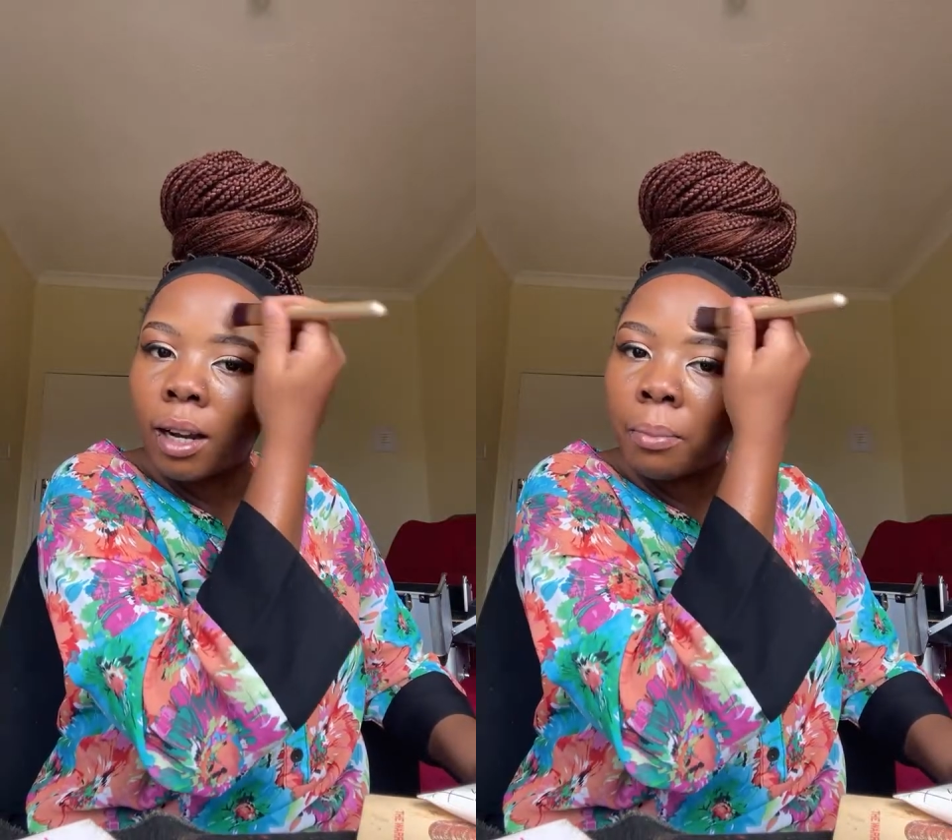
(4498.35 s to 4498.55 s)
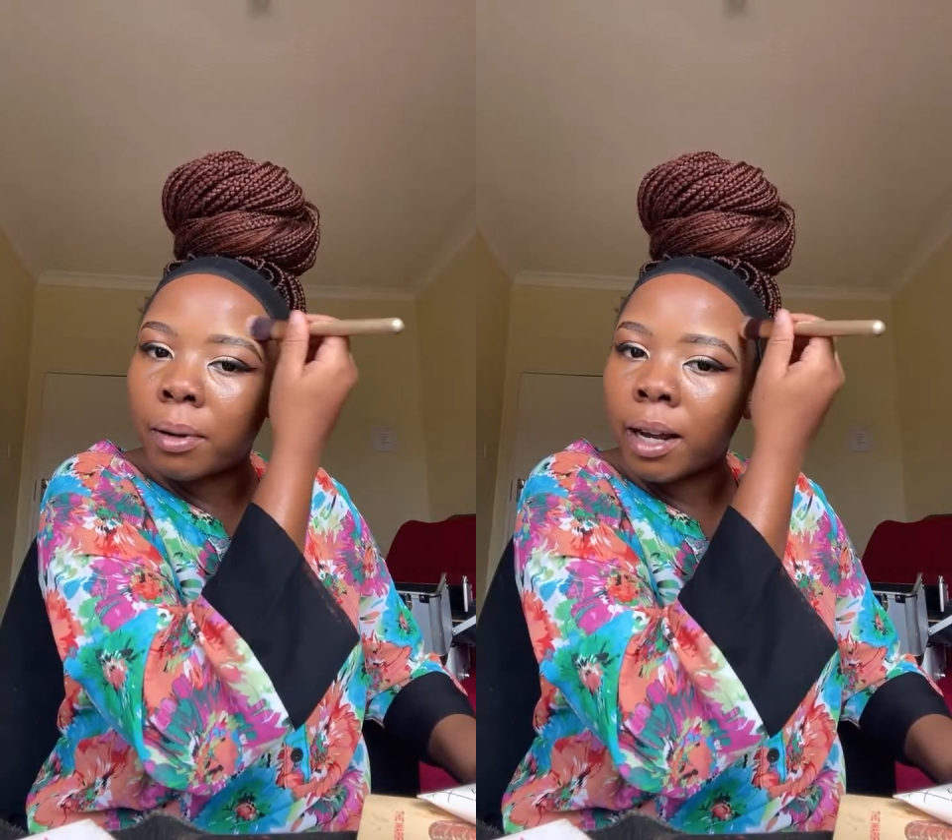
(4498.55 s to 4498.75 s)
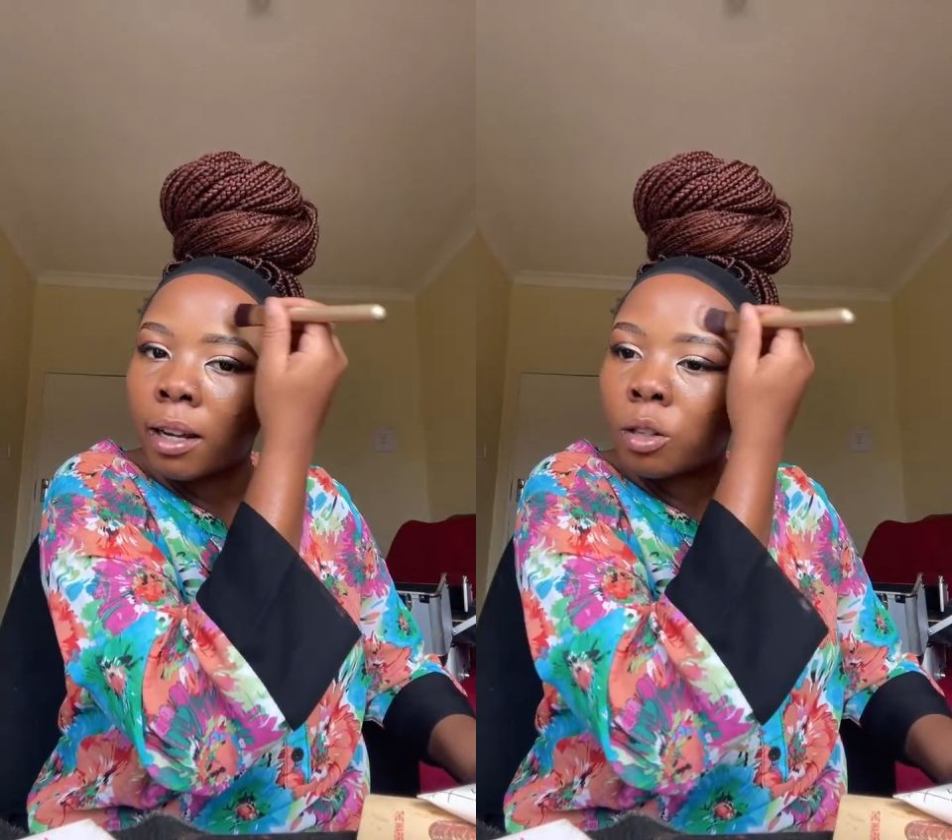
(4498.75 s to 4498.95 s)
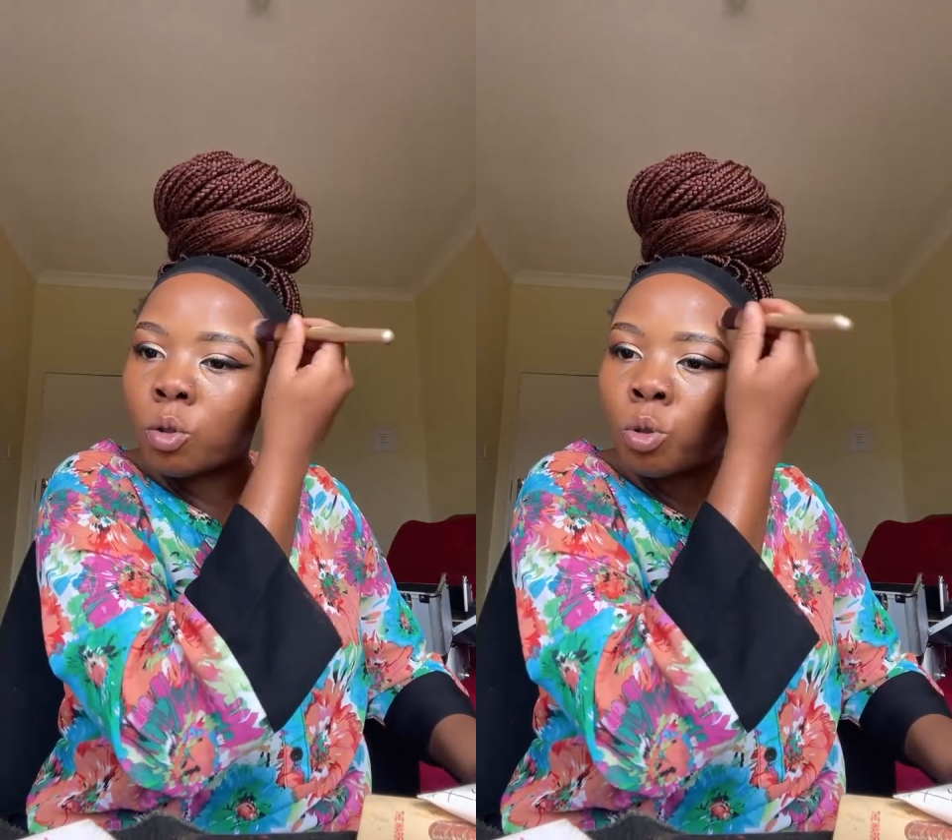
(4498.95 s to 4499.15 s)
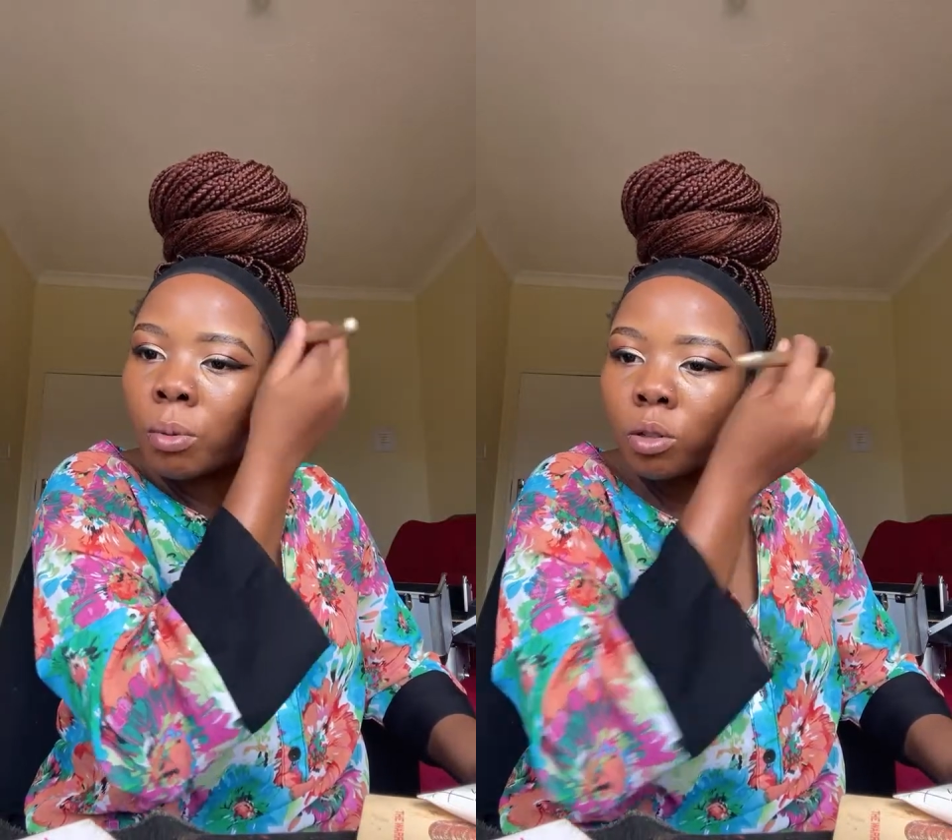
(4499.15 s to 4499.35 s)
applying
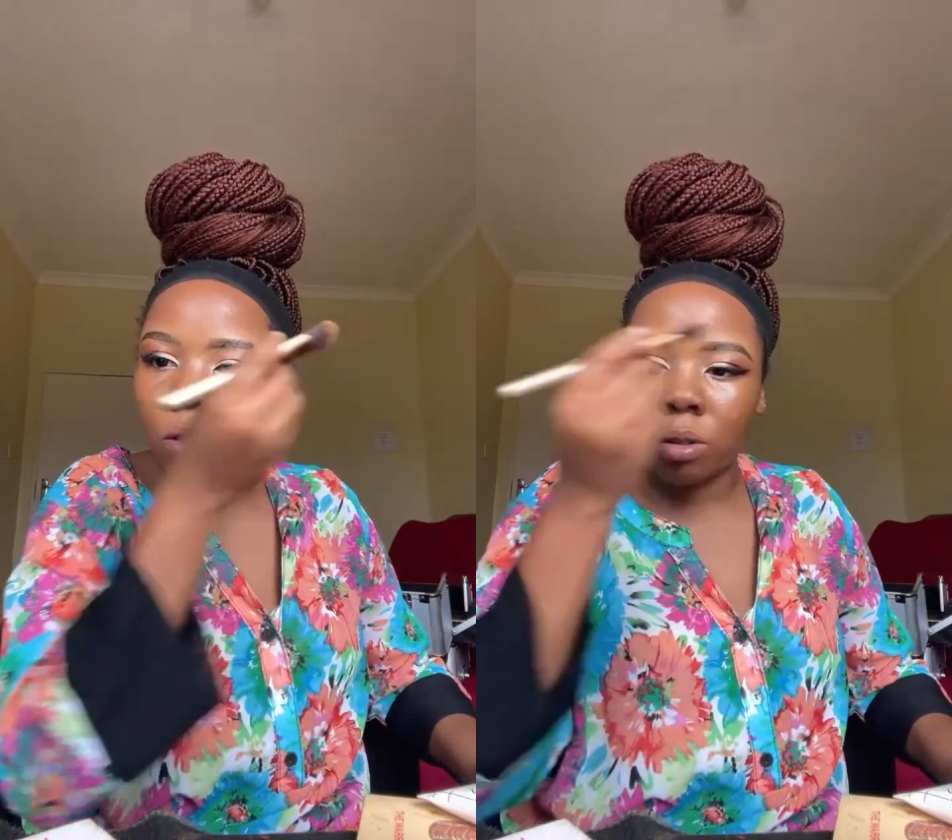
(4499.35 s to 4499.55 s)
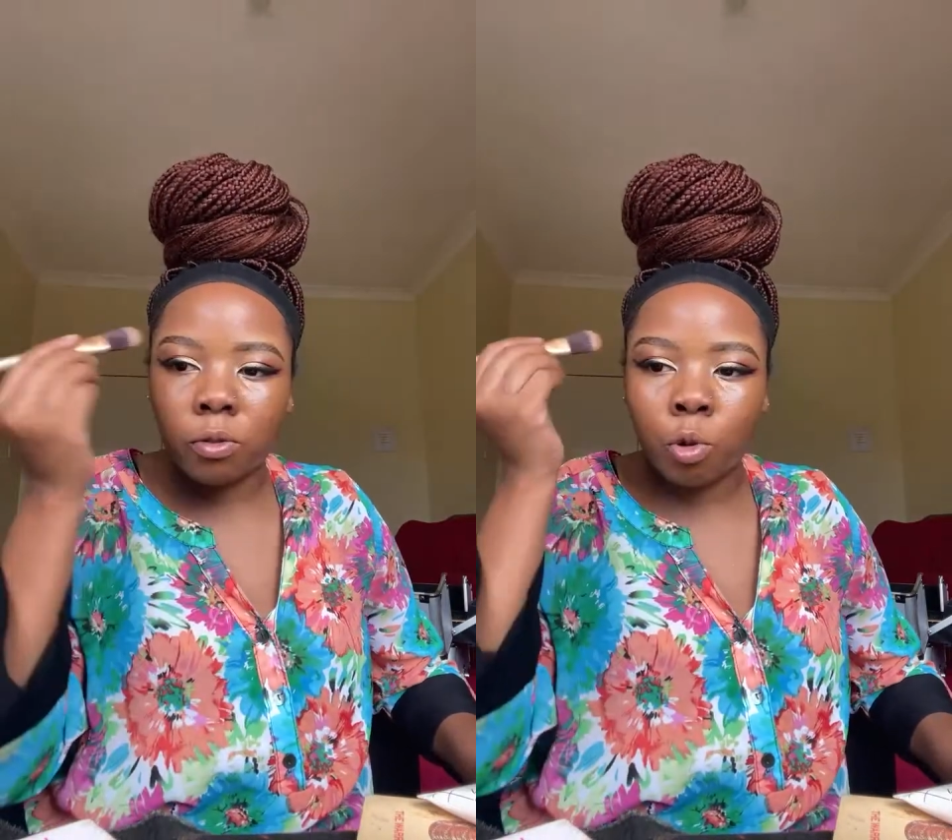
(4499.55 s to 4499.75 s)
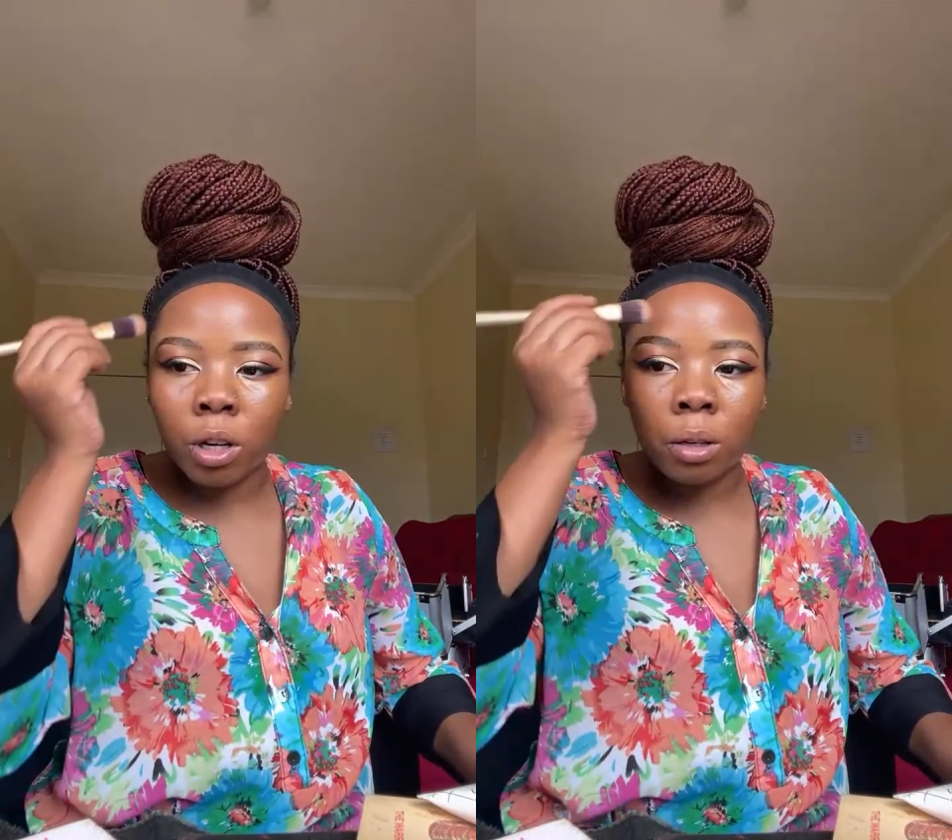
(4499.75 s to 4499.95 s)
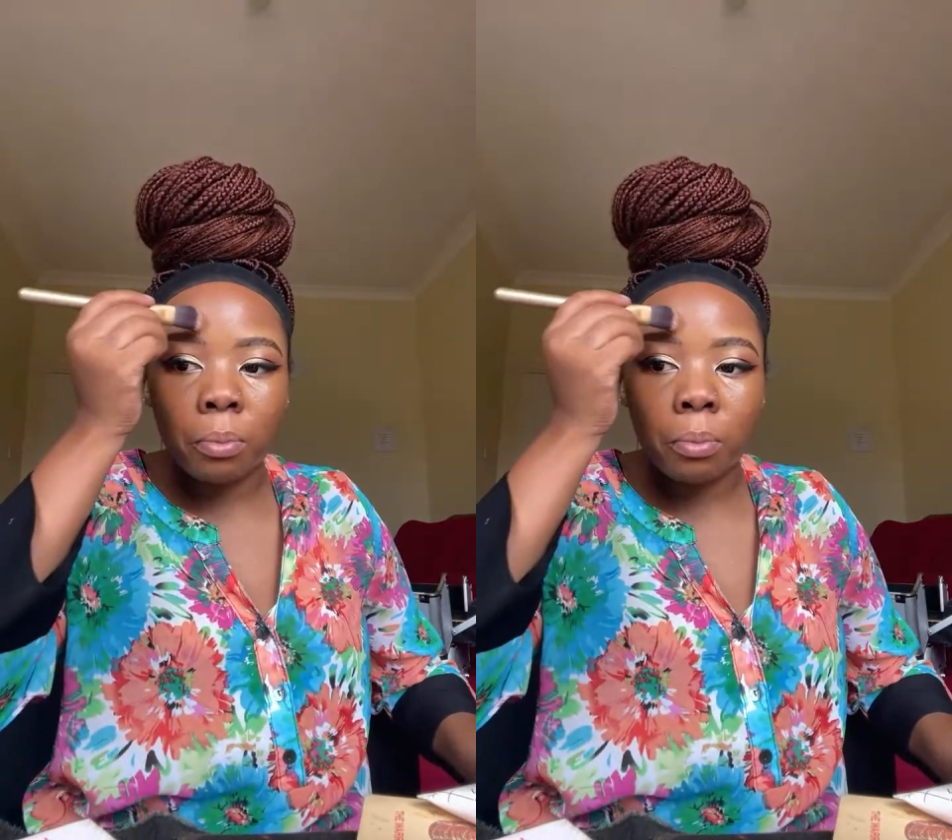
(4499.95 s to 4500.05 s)
too much on the forehead